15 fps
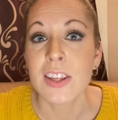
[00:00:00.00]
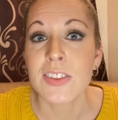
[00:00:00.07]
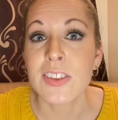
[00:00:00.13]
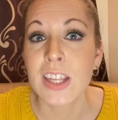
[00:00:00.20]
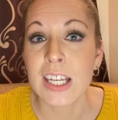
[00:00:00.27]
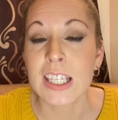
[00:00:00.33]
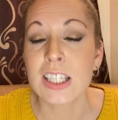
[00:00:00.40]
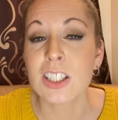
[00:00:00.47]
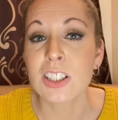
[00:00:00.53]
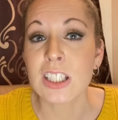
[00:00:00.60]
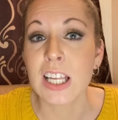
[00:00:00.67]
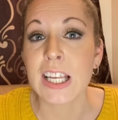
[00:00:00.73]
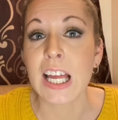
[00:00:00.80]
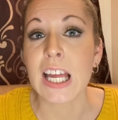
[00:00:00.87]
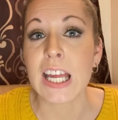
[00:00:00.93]
that it looked
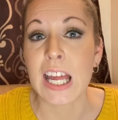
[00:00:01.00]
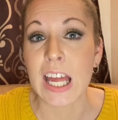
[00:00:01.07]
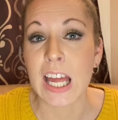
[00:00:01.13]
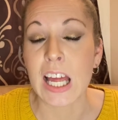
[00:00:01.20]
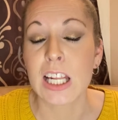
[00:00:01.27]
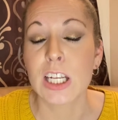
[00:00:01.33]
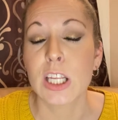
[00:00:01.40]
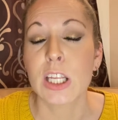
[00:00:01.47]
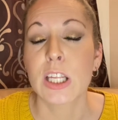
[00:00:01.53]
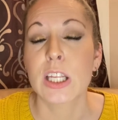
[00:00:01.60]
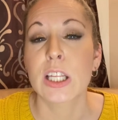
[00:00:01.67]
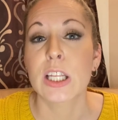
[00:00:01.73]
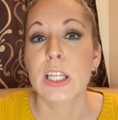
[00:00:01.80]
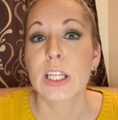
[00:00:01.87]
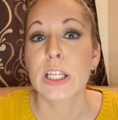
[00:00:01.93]
like I had
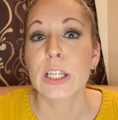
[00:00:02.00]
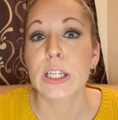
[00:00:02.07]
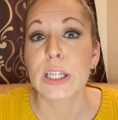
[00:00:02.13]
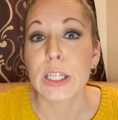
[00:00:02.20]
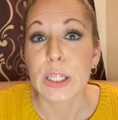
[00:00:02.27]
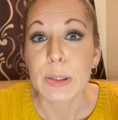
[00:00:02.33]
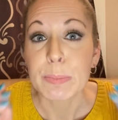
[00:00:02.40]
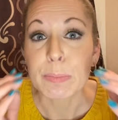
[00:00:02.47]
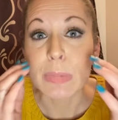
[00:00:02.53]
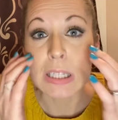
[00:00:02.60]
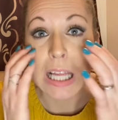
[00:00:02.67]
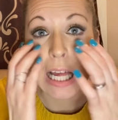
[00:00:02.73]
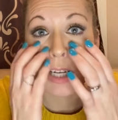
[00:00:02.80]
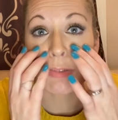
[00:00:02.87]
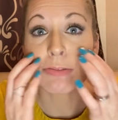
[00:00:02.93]

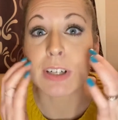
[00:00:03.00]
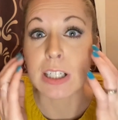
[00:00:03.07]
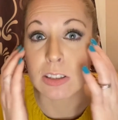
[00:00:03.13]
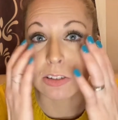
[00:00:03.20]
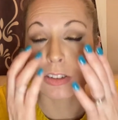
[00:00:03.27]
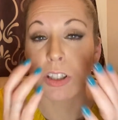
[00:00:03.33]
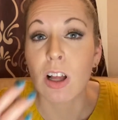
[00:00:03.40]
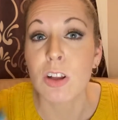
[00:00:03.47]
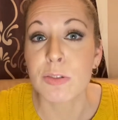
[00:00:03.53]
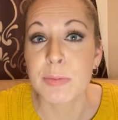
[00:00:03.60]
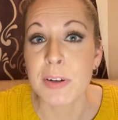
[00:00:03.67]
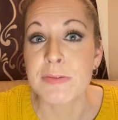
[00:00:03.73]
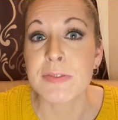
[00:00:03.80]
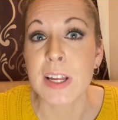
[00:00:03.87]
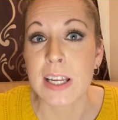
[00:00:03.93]
black freckles all over my
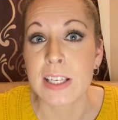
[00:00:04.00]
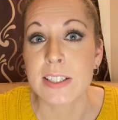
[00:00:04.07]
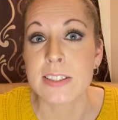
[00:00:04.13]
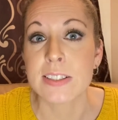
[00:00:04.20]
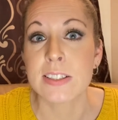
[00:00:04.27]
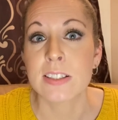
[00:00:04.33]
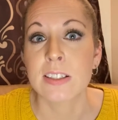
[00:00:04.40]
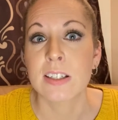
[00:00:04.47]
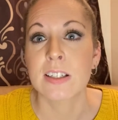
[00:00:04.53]
face.